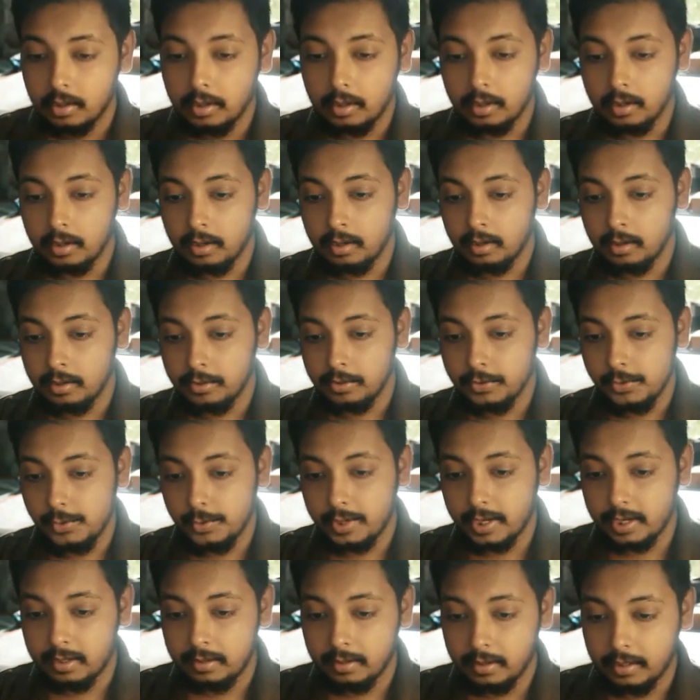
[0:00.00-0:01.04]
uh, you
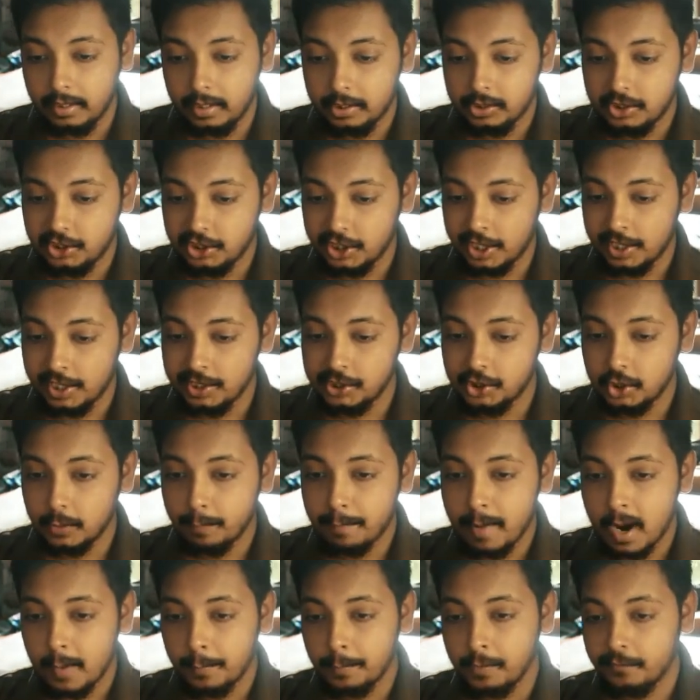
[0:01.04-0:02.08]
can change your
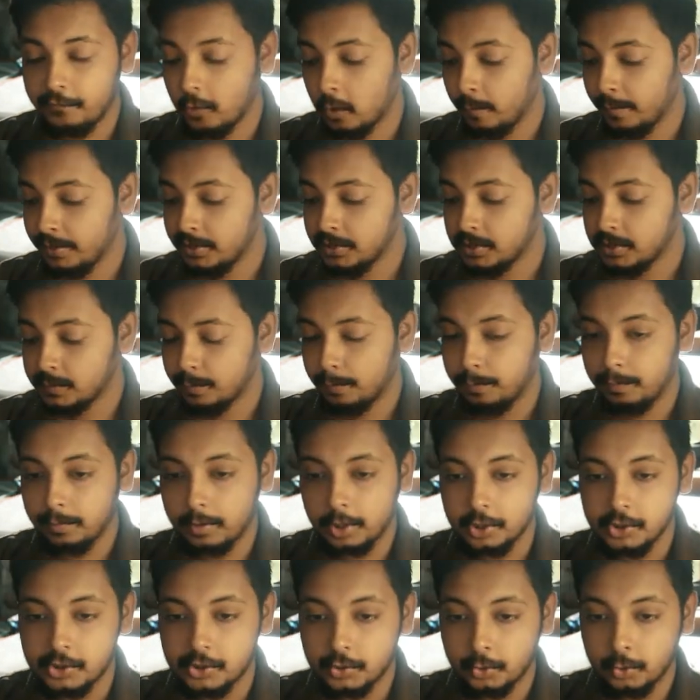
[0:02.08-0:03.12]
performance
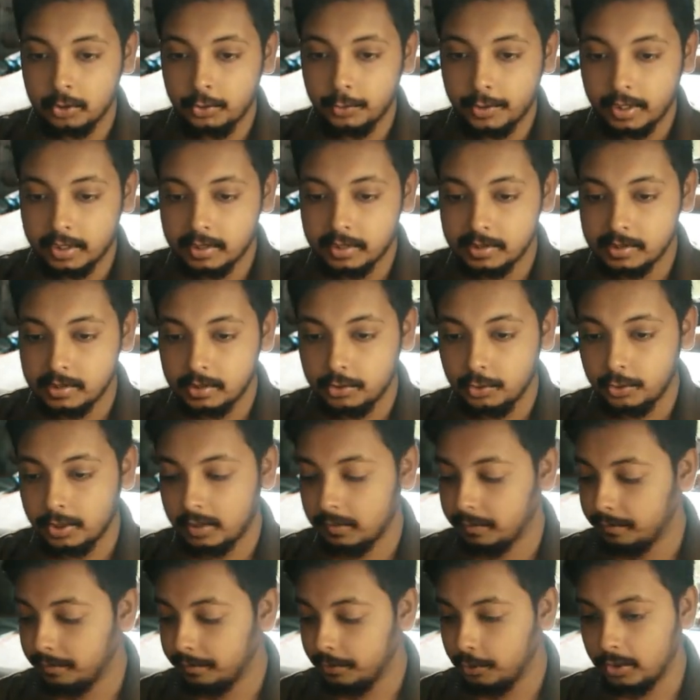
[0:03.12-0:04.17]
control you can you
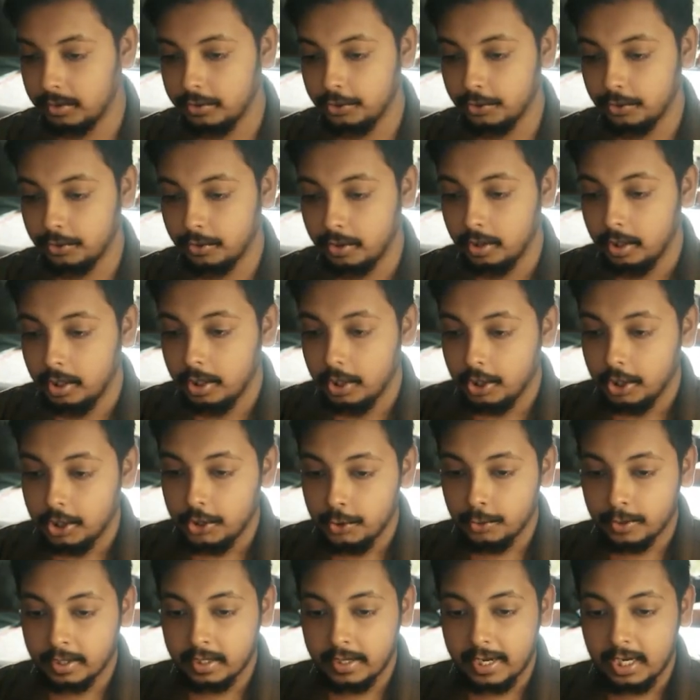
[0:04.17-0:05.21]
can you can you know
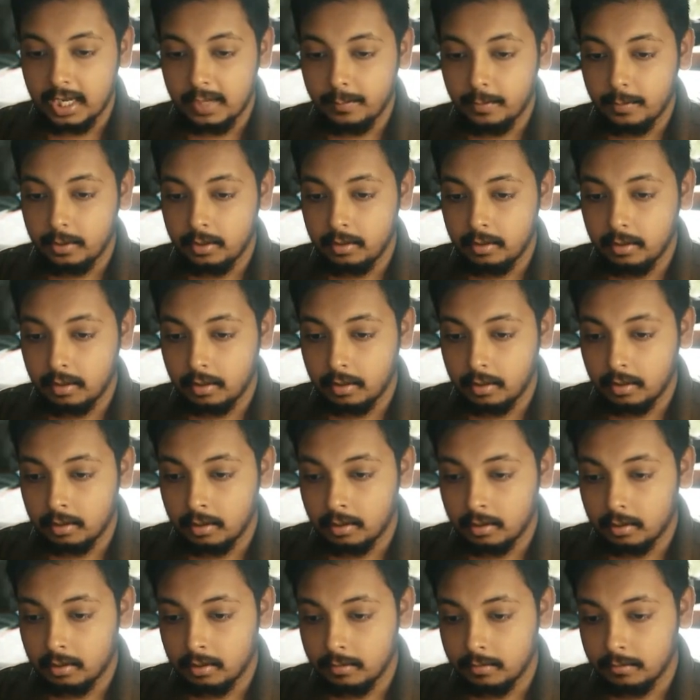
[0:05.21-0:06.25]
you can enable
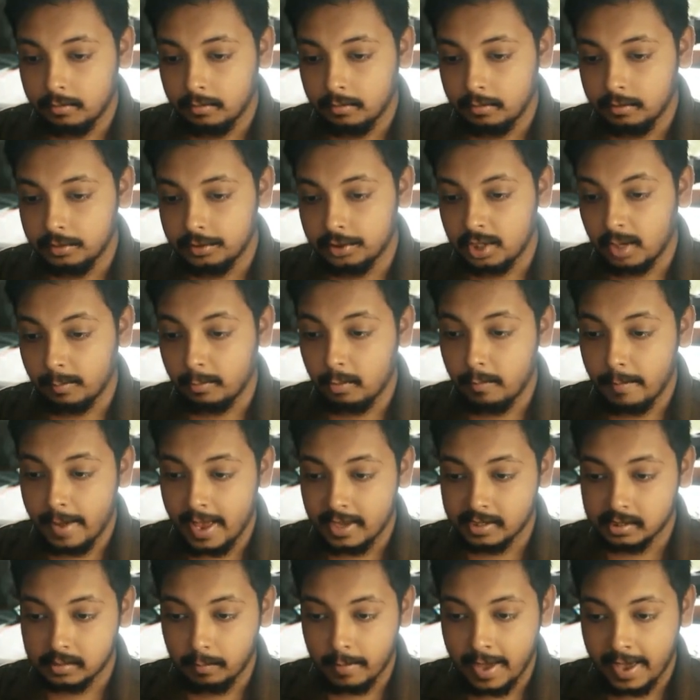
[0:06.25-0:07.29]
uh, turbo
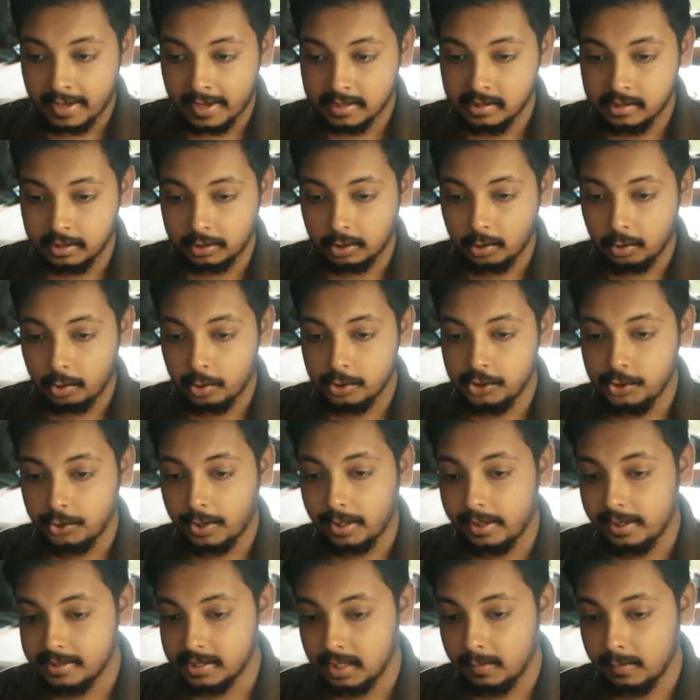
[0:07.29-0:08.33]
max max technology you
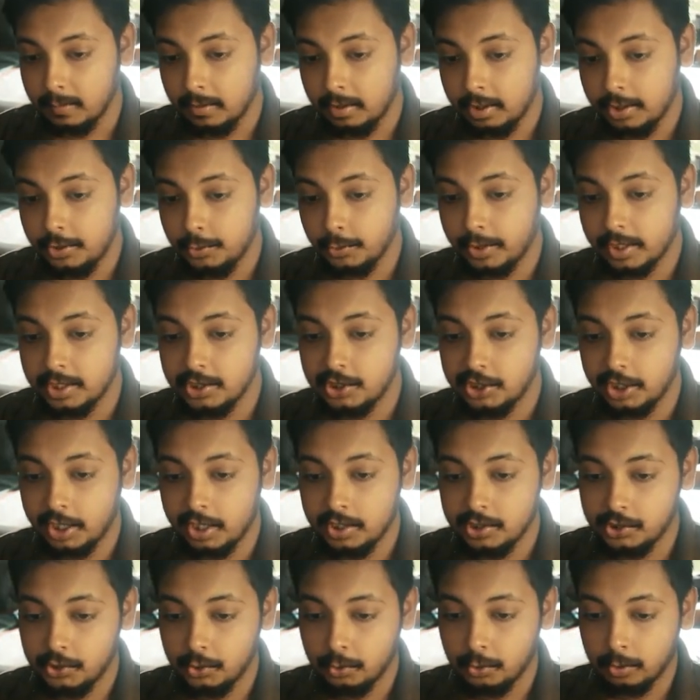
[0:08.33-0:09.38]
can disable it you can
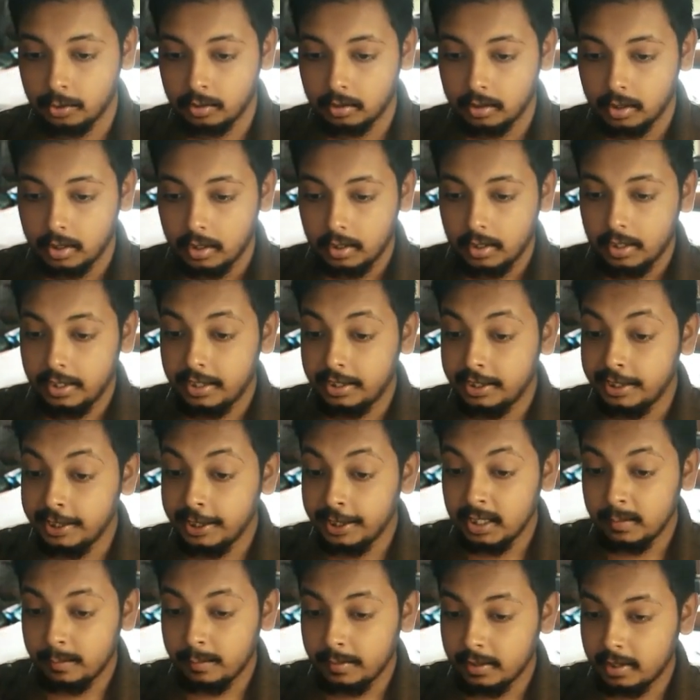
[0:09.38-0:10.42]
change your
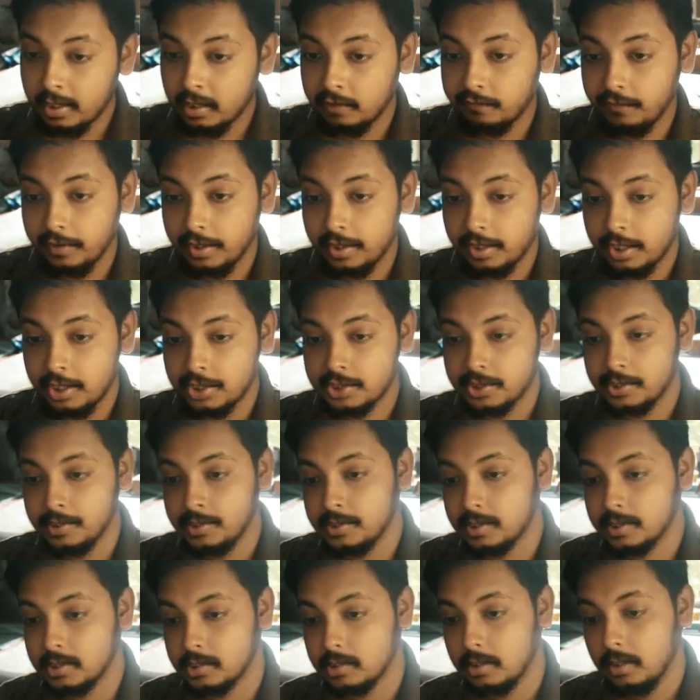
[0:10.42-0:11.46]
tdp
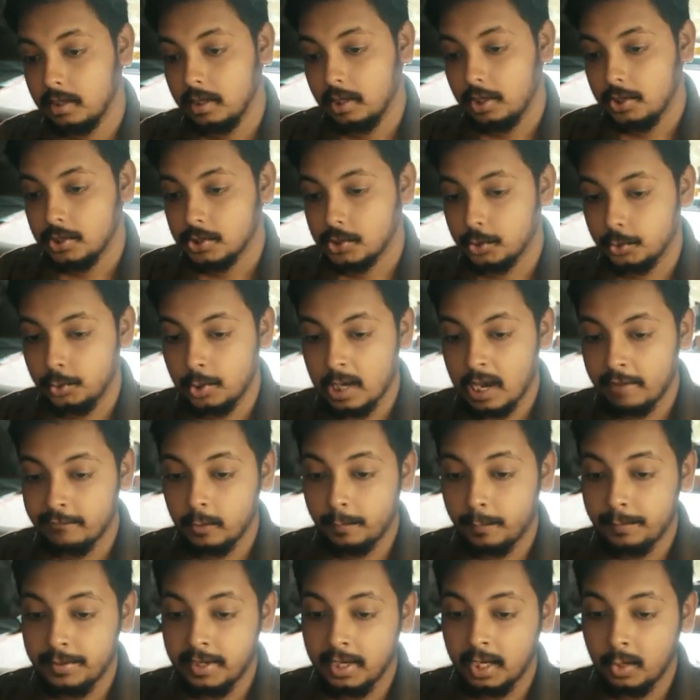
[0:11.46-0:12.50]
configurations so you have
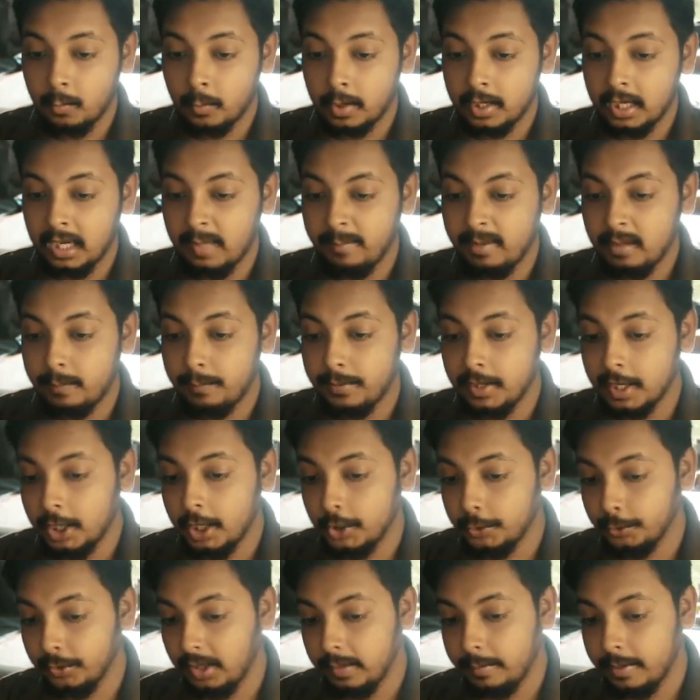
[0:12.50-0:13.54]
your pl1 limit
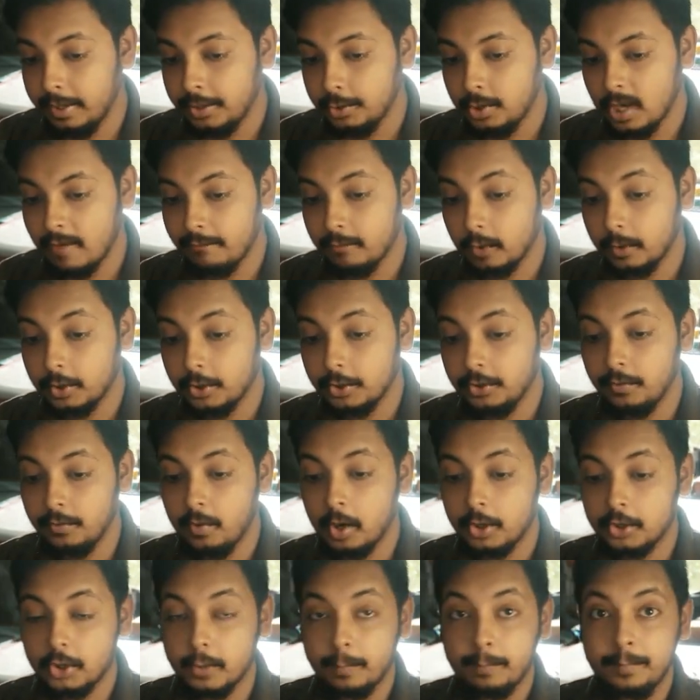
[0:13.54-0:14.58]
pl2 limit you have got you
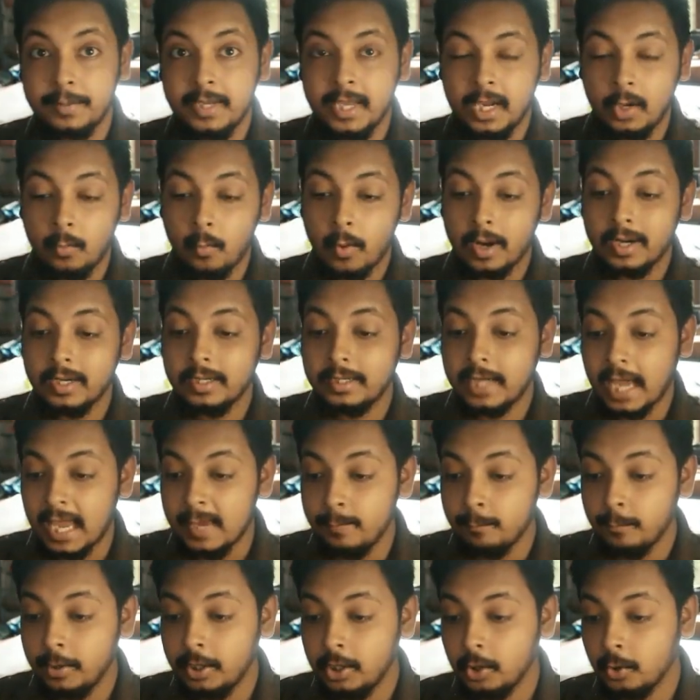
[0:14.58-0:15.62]
got your pl1
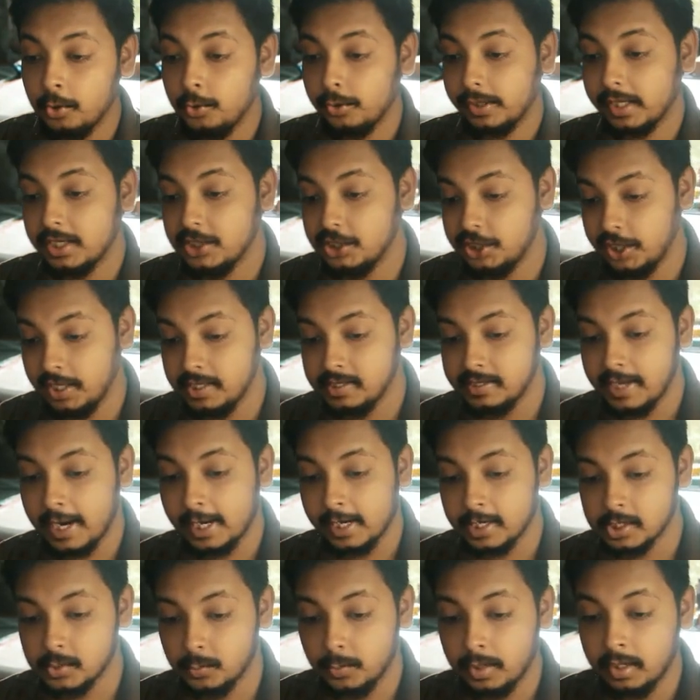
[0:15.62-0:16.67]
time window you can change
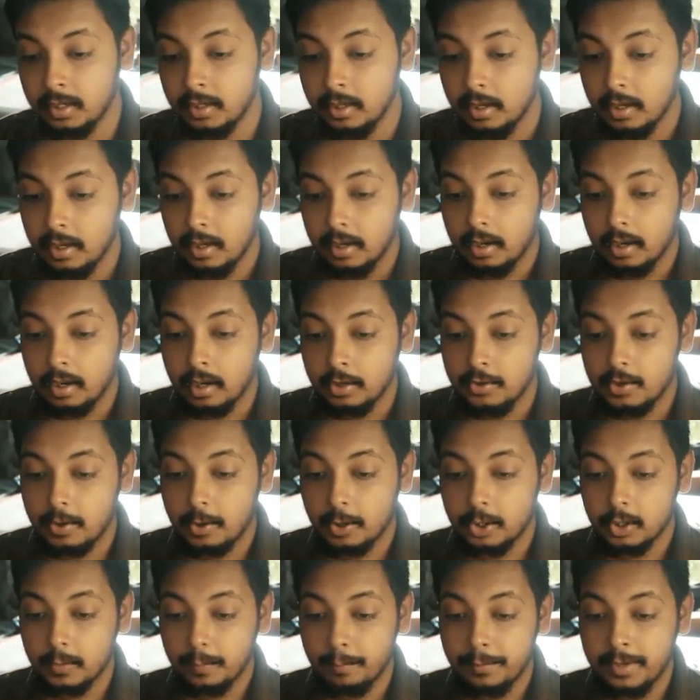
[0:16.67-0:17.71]
that as well uh, you
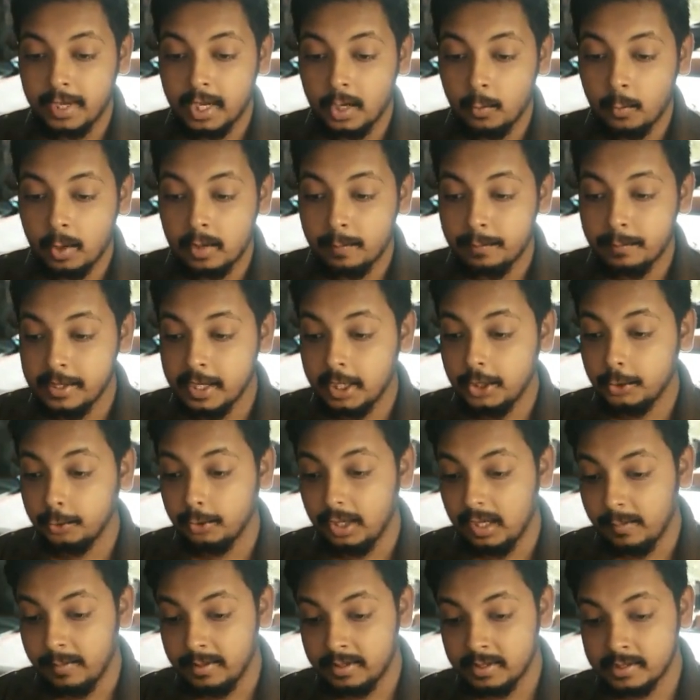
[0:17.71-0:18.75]
got your pl1
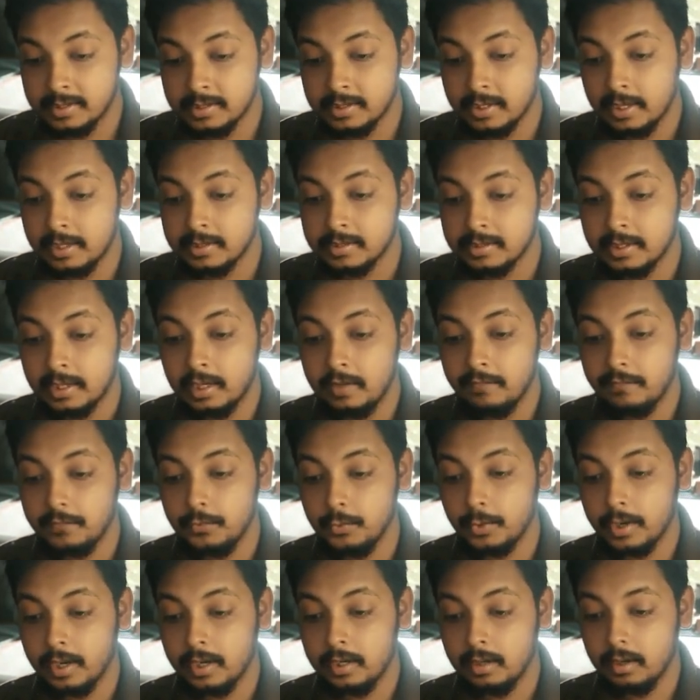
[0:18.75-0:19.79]
pl2 limit it's, itself
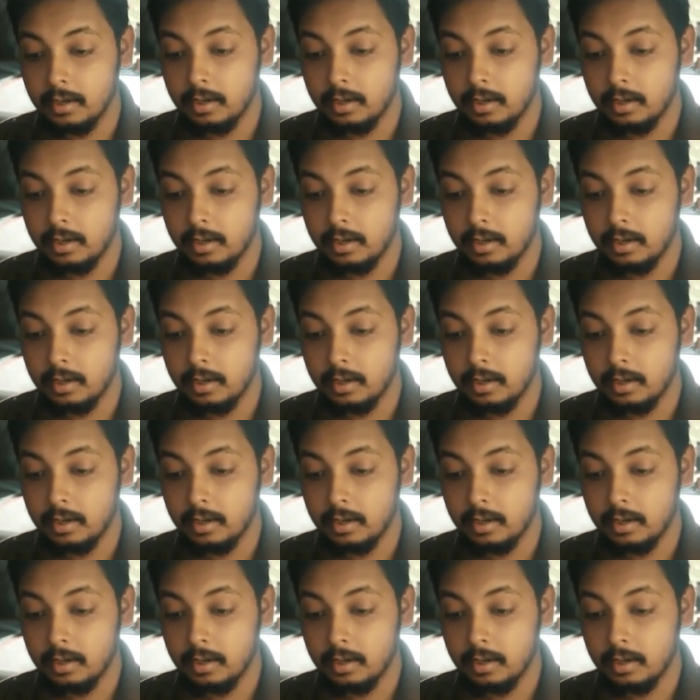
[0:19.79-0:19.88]
you can